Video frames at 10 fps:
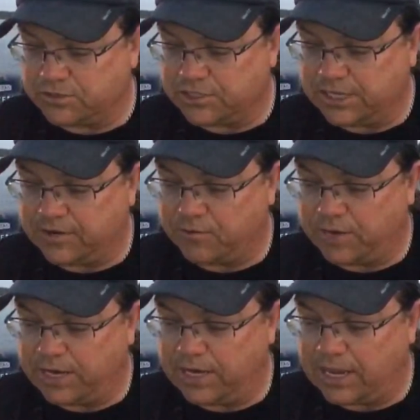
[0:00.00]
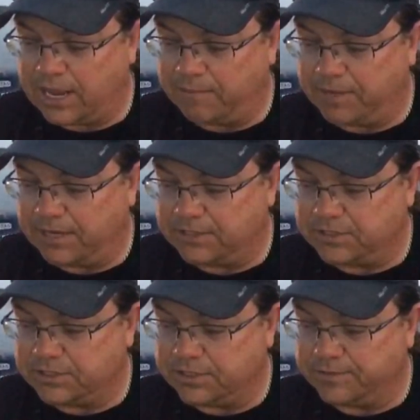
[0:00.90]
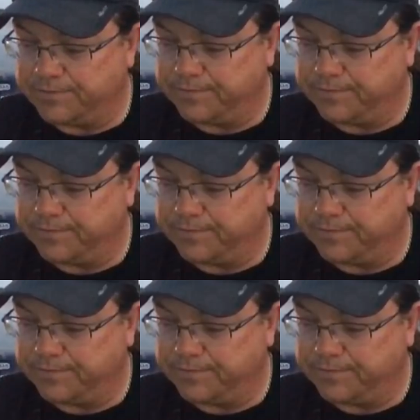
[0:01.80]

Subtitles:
Sitx rigging combinations here.